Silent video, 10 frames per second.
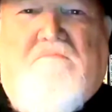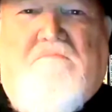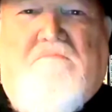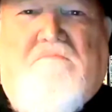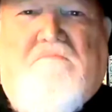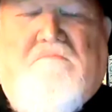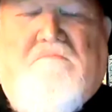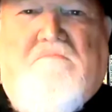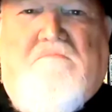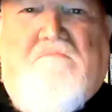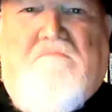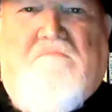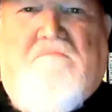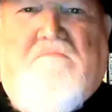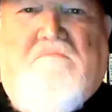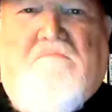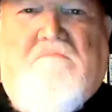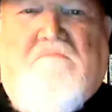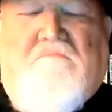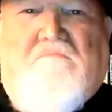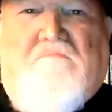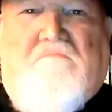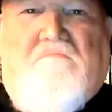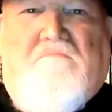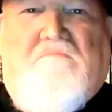call a record one of the